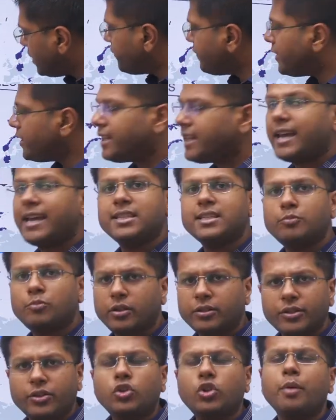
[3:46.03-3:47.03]
if India is
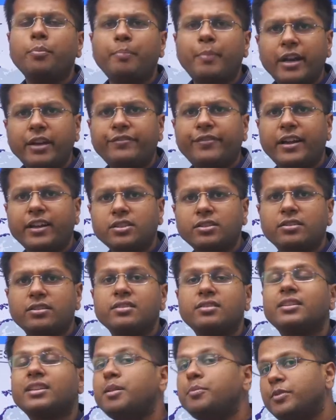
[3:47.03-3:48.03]
among the top manufacturers,
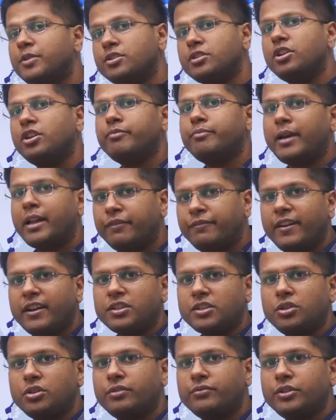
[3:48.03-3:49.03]
three percent of
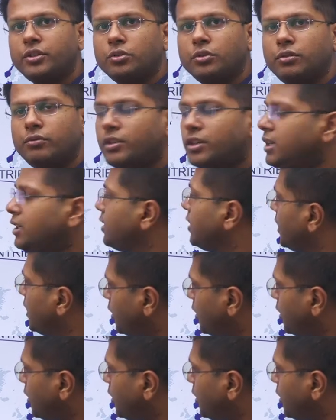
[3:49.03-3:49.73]
manufacturing of the whole world,